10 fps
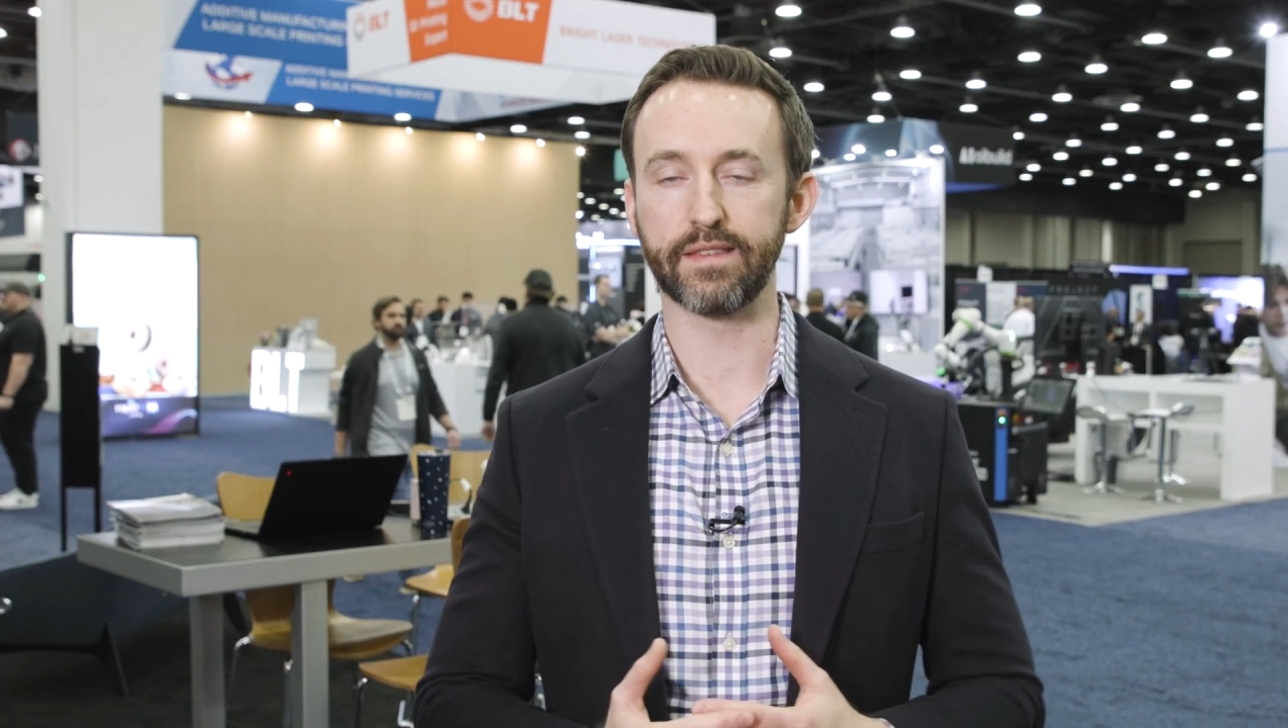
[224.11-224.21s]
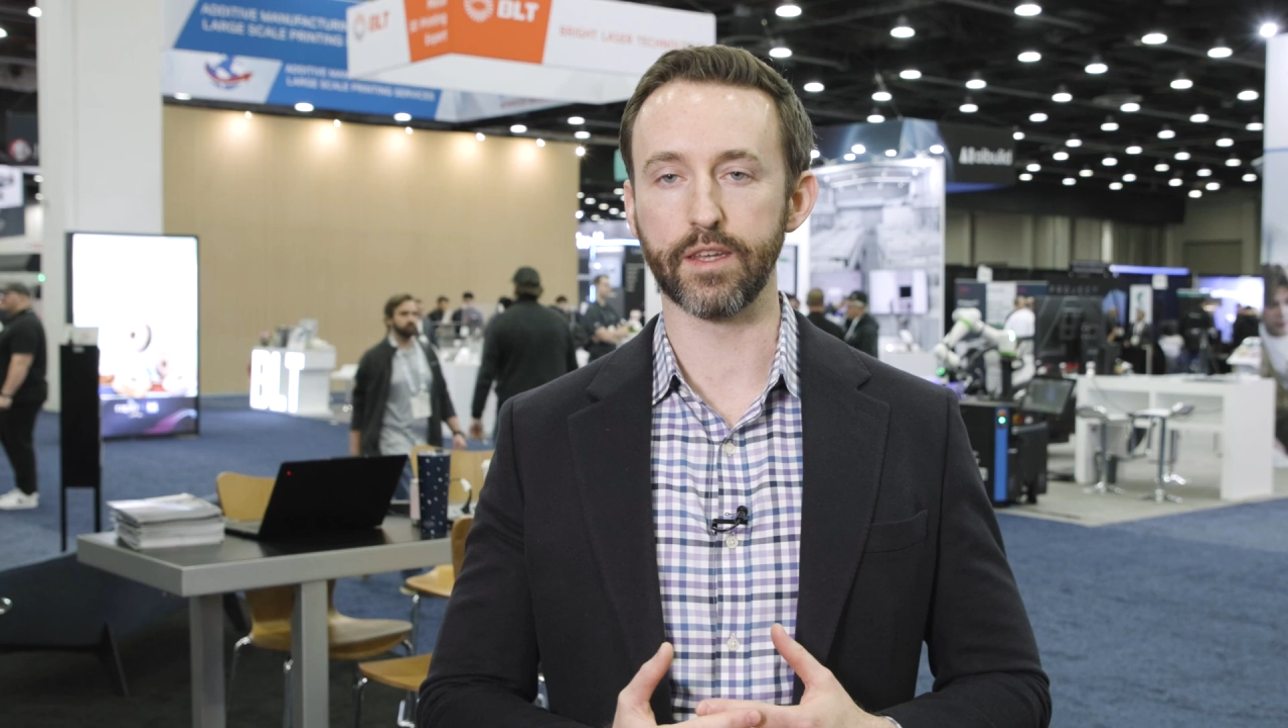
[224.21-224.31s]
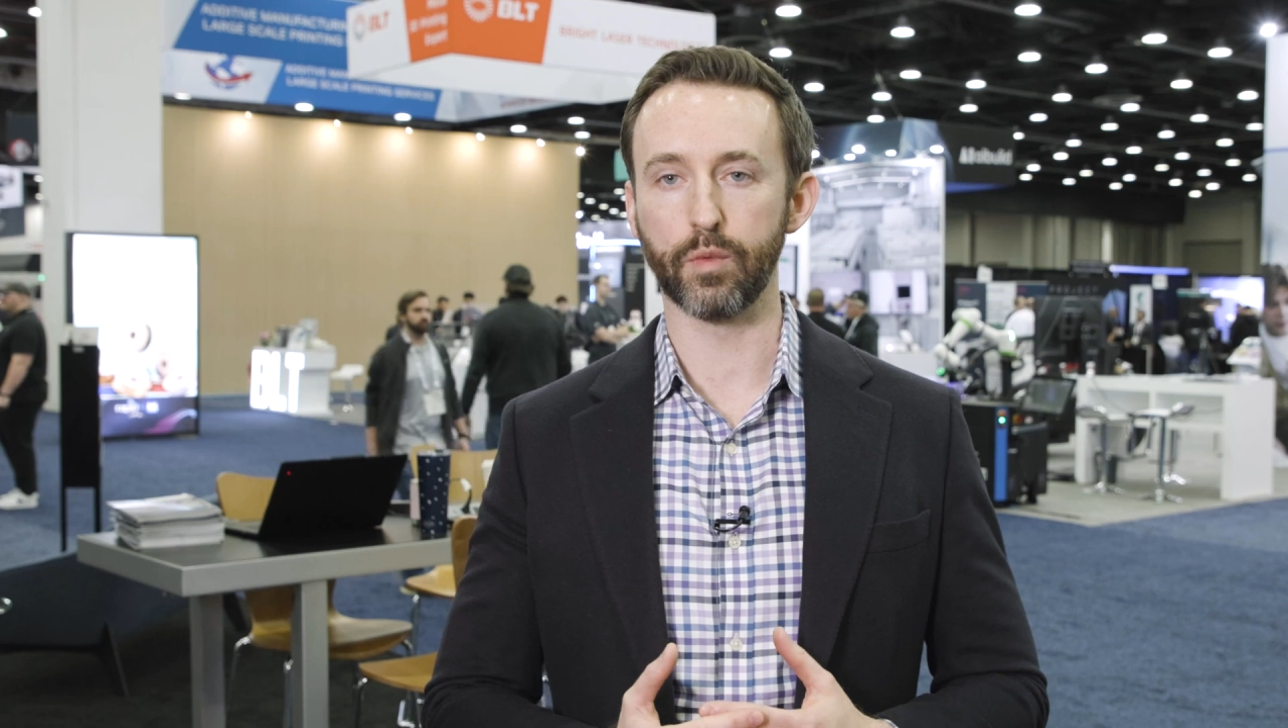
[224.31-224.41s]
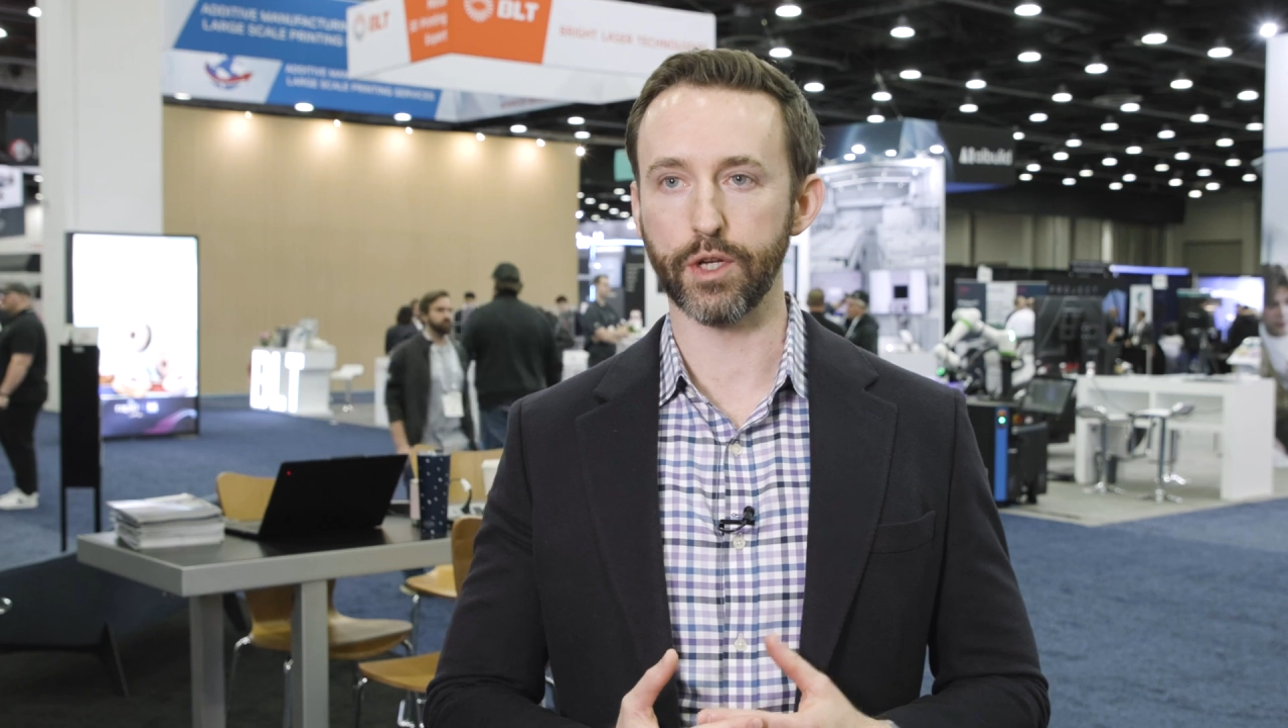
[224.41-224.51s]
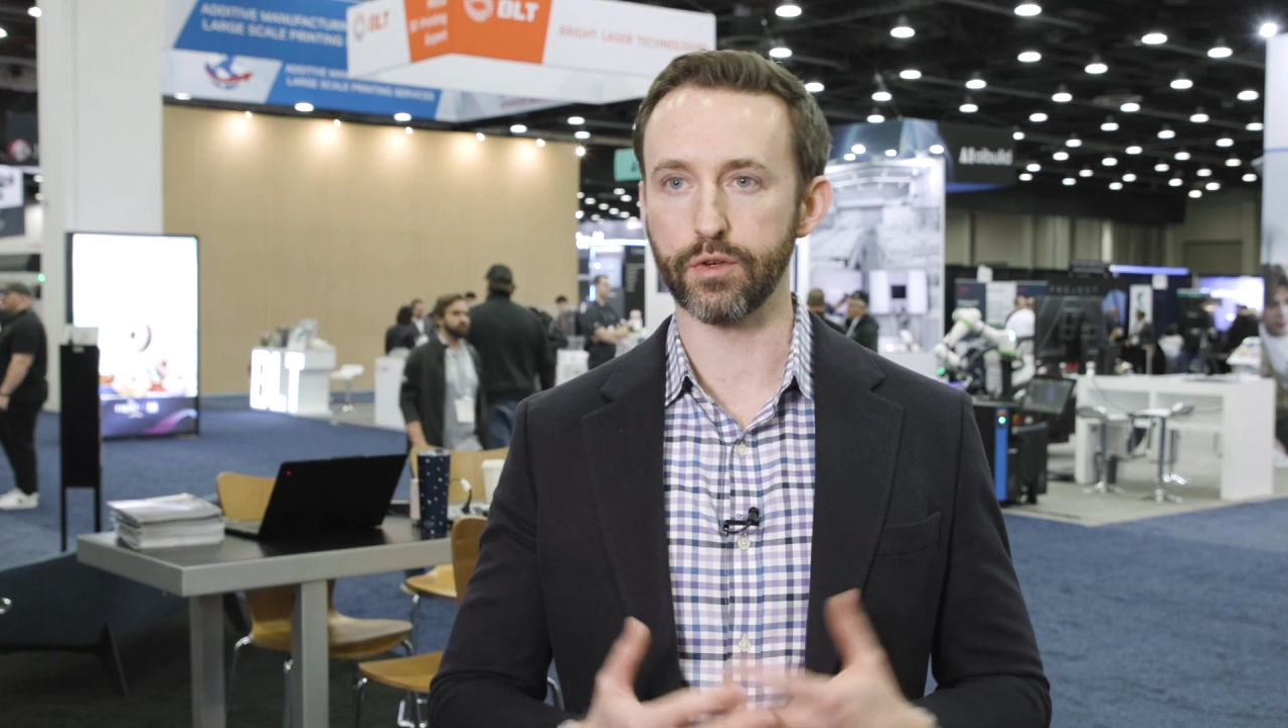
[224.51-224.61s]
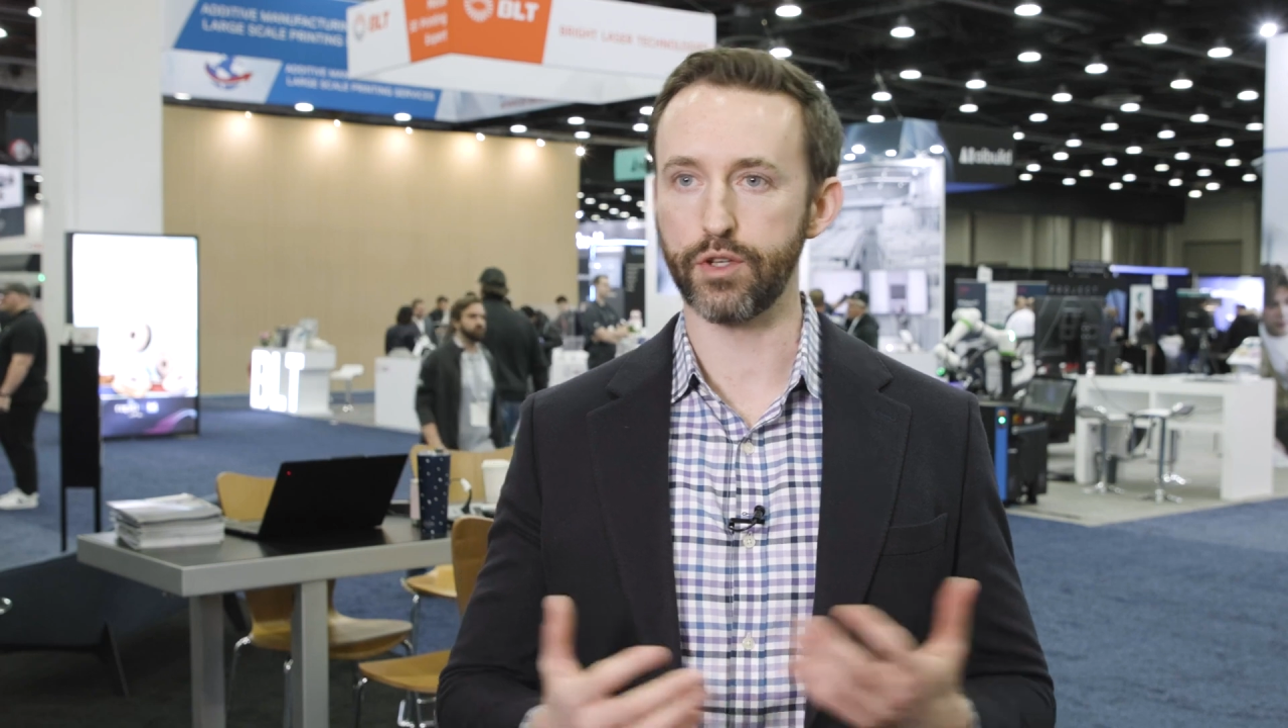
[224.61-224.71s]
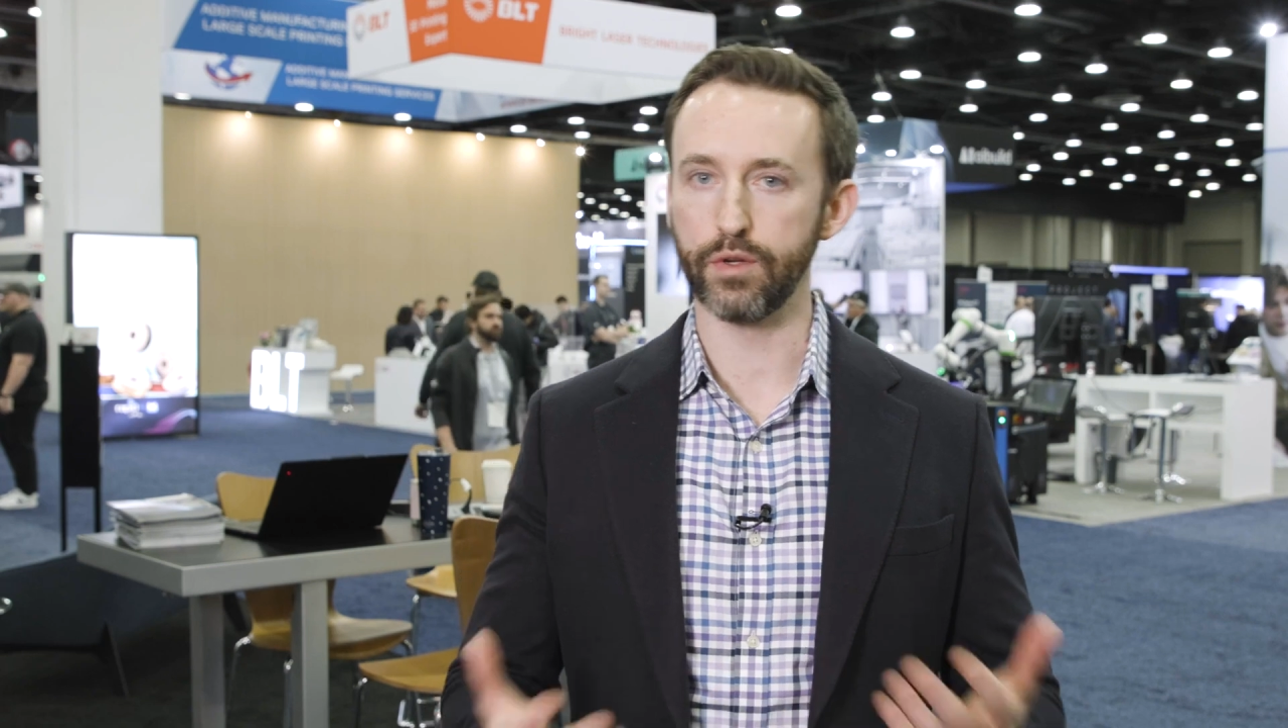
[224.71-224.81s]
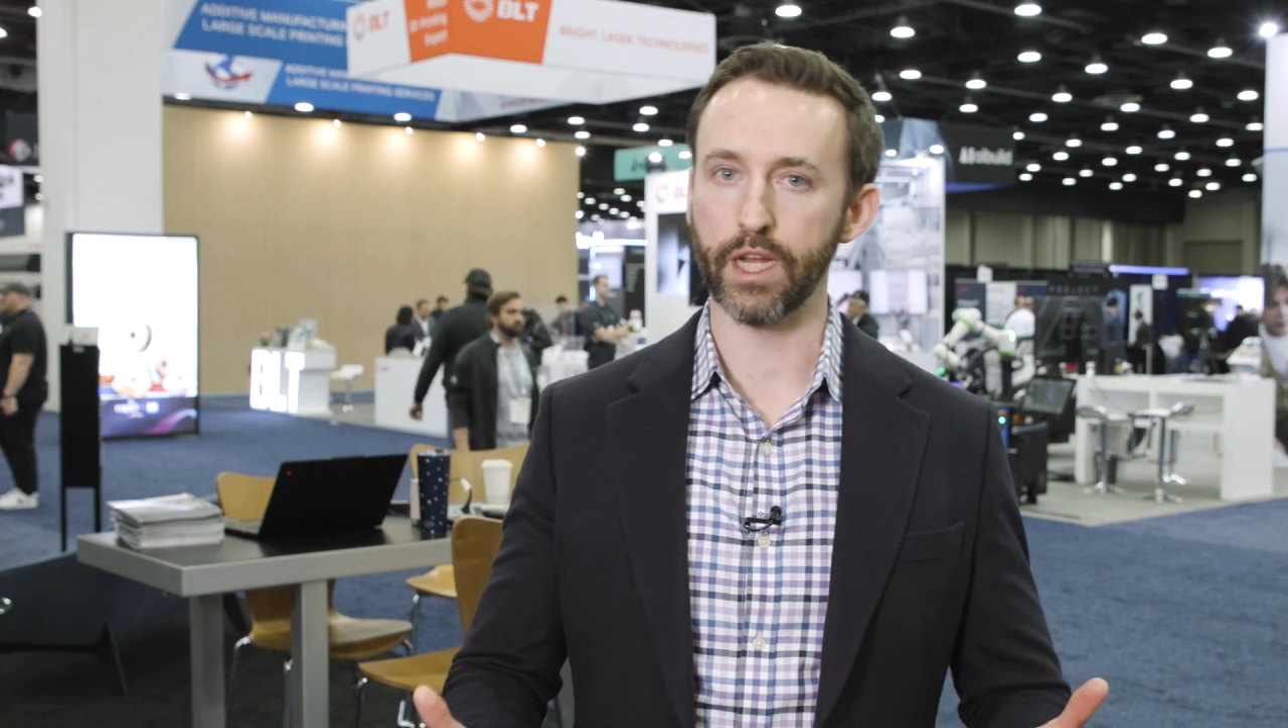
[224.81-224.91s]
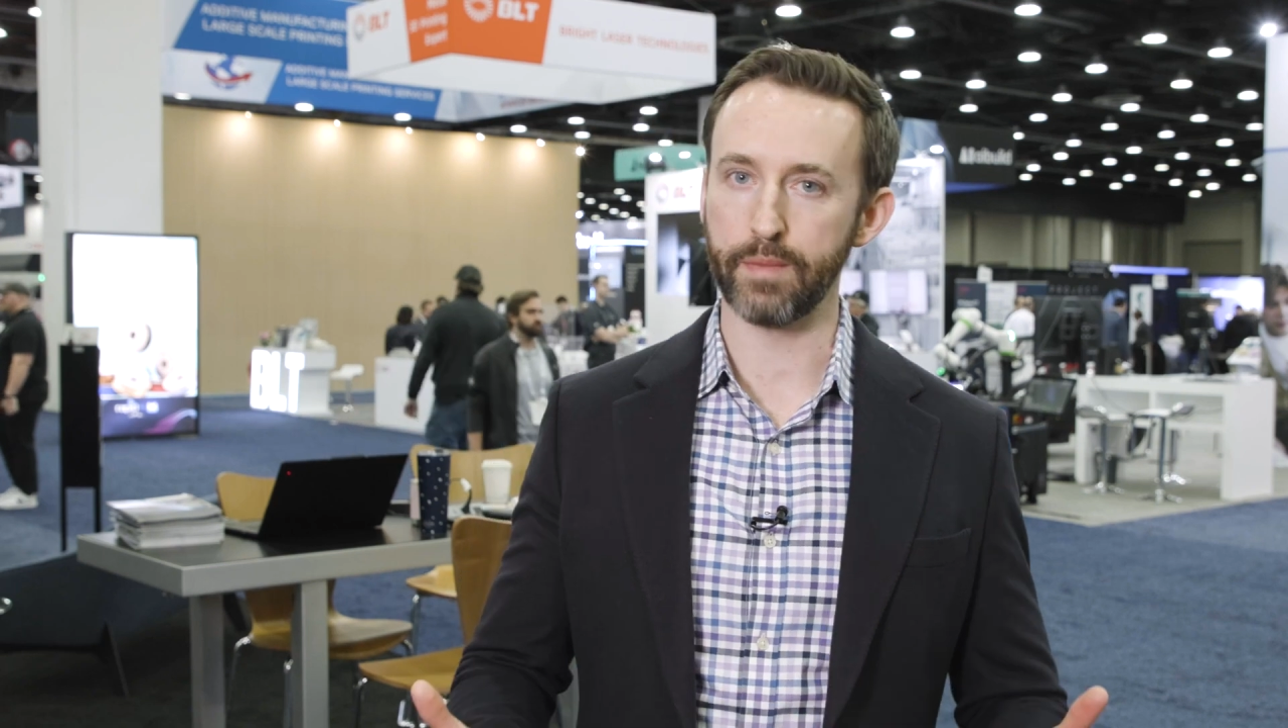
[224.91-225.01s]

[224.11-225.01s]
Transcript: that what you're doing